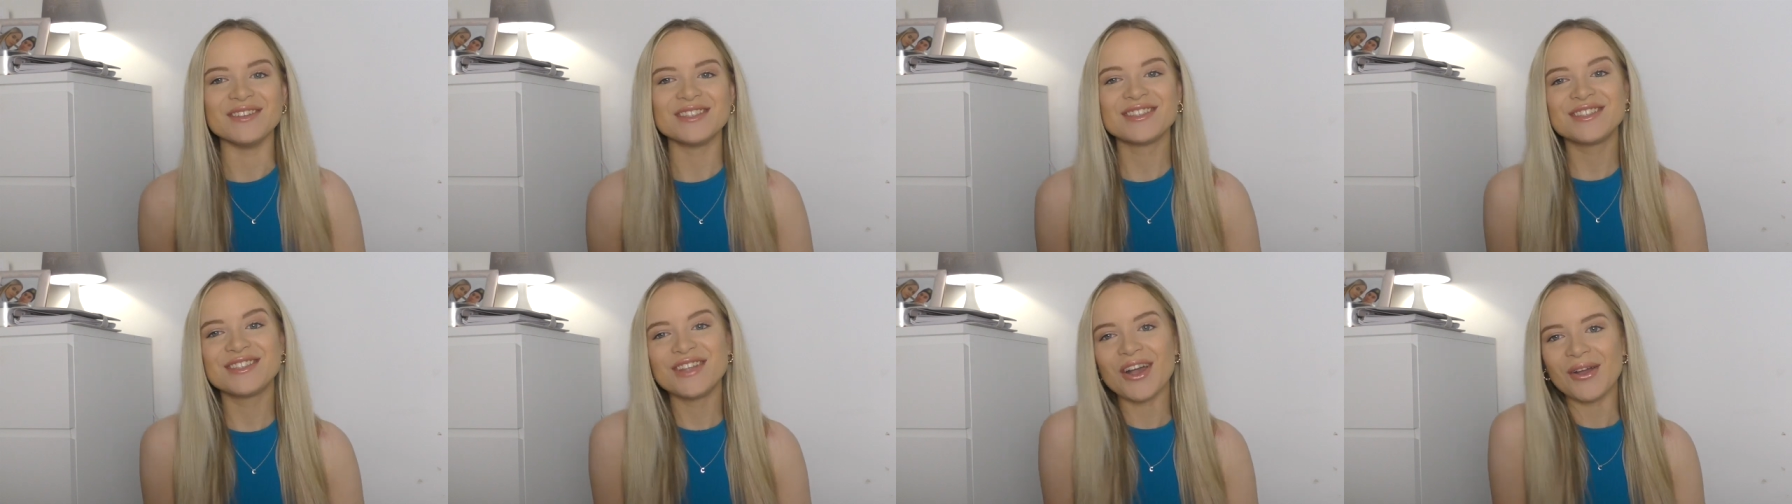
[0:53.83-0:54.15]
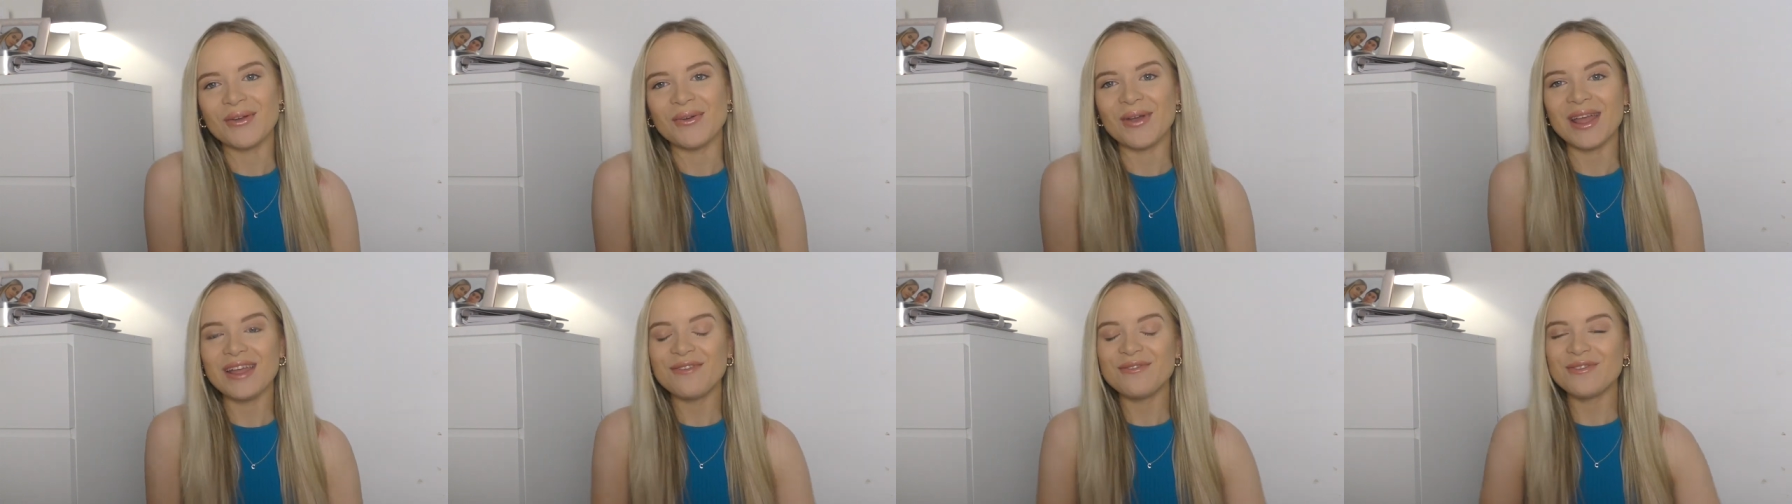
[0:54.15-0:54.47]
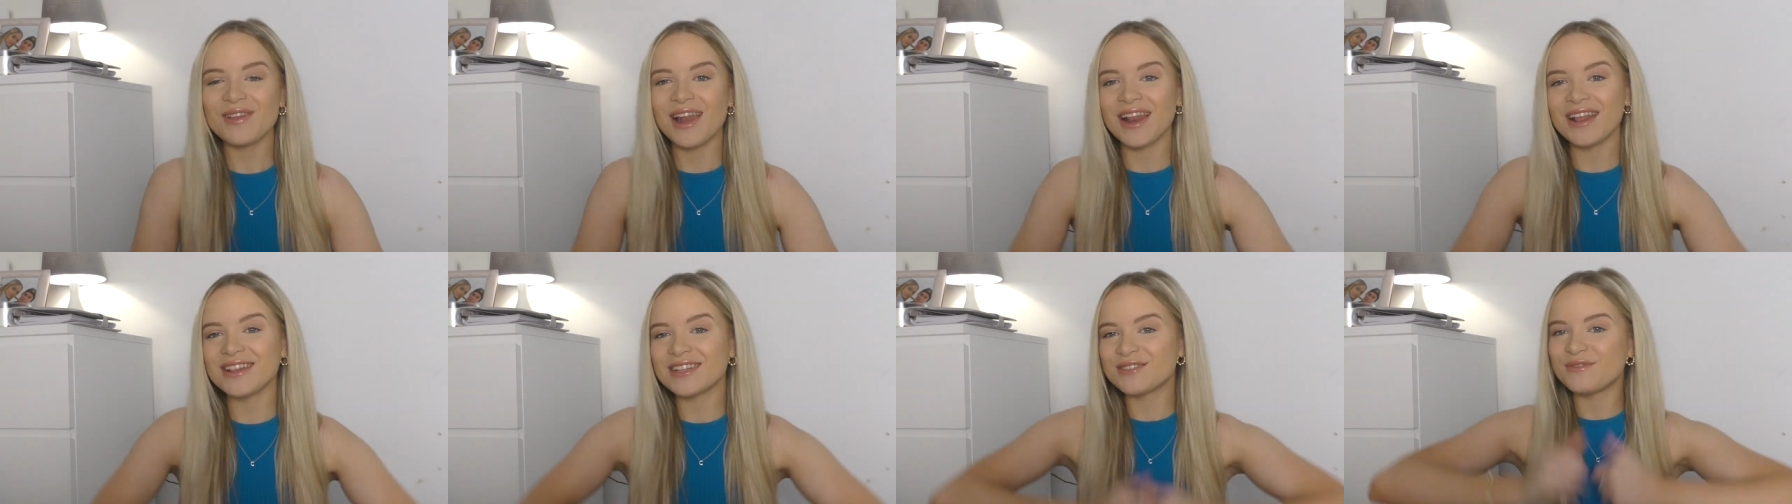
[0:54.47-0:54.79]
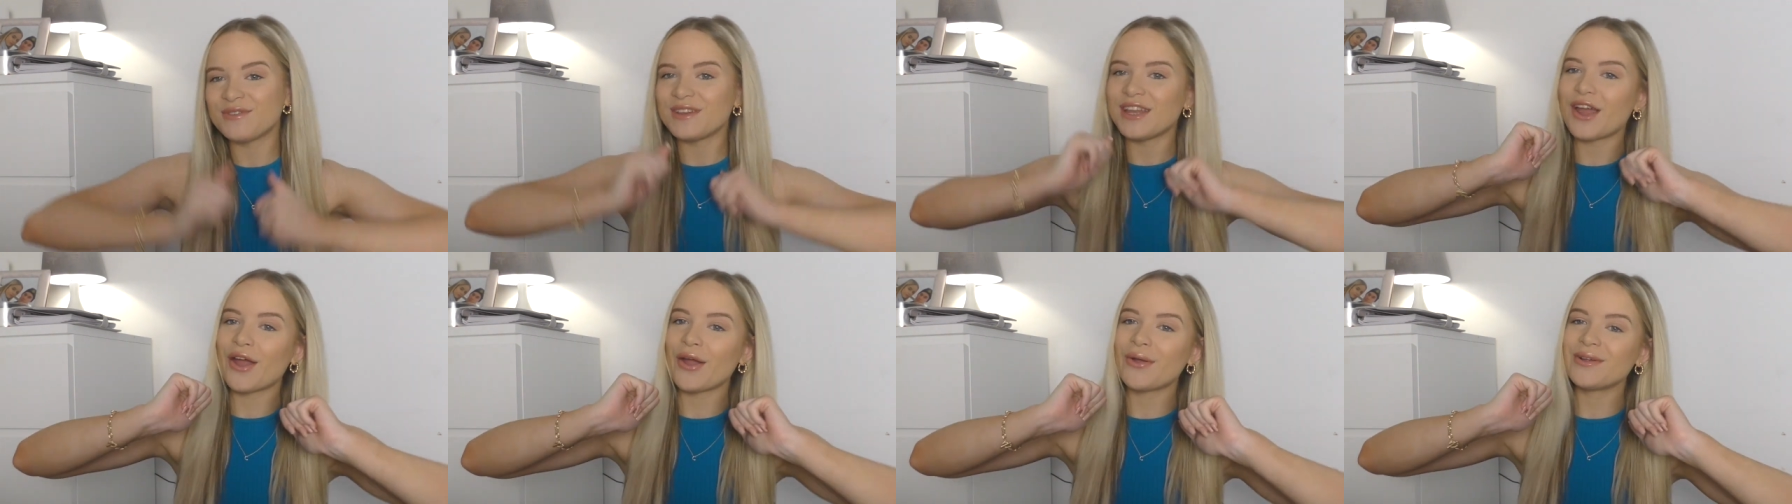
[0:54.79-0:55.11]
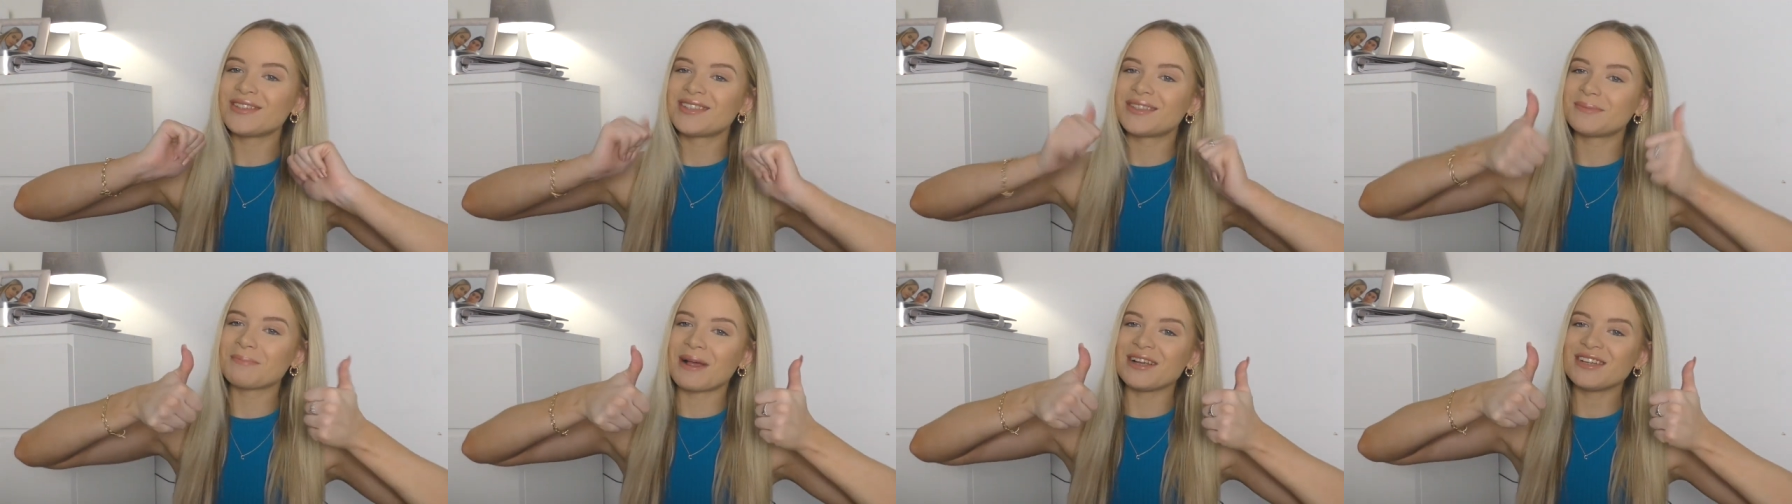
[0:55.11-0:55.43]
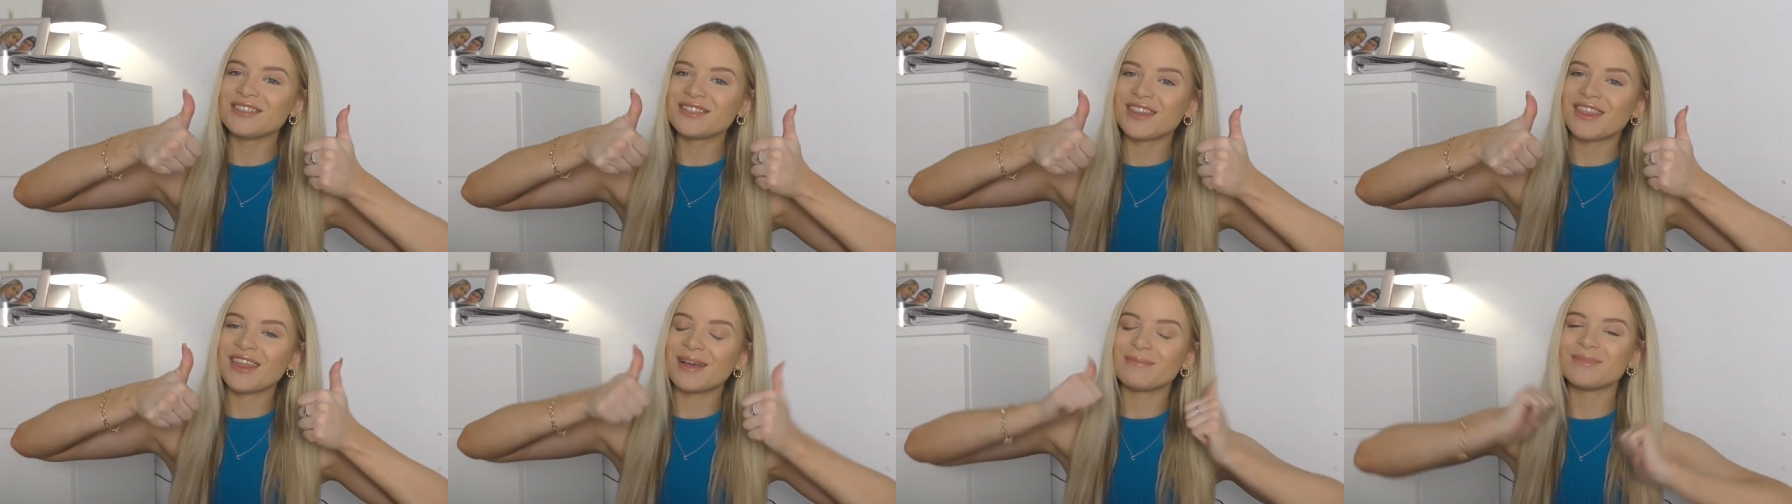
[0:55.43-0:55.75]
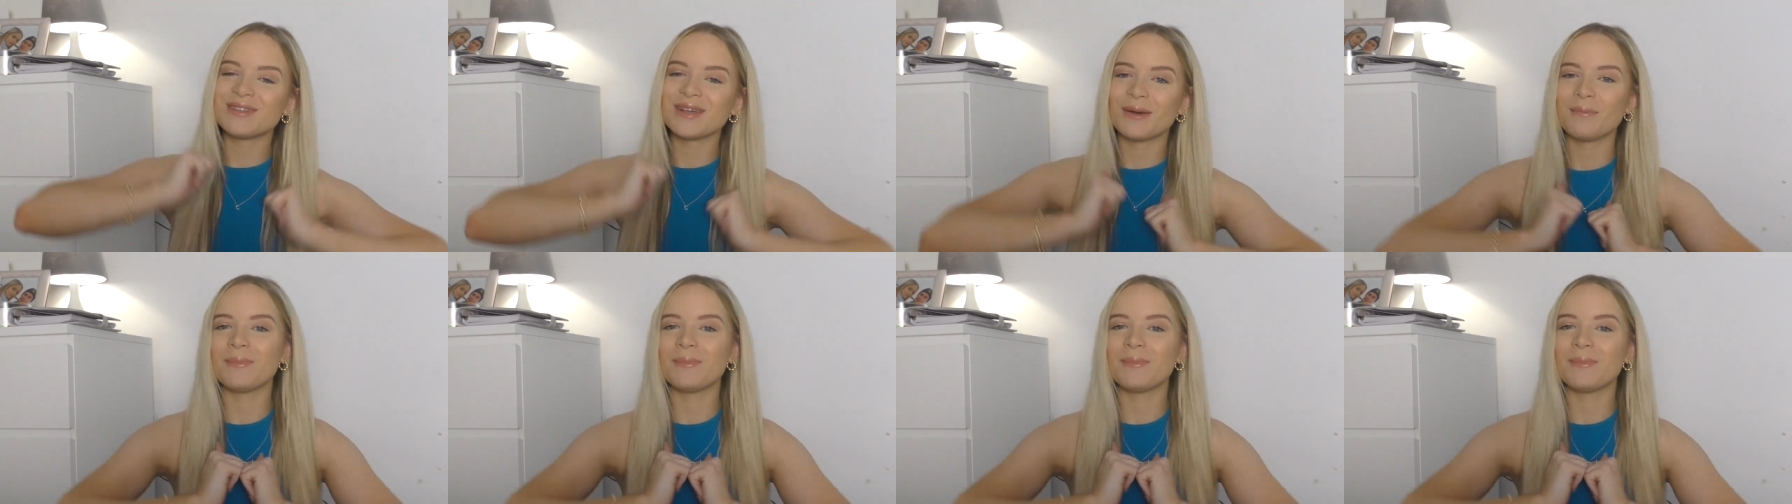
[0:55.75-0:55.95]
So if you like this video, smash the thumbs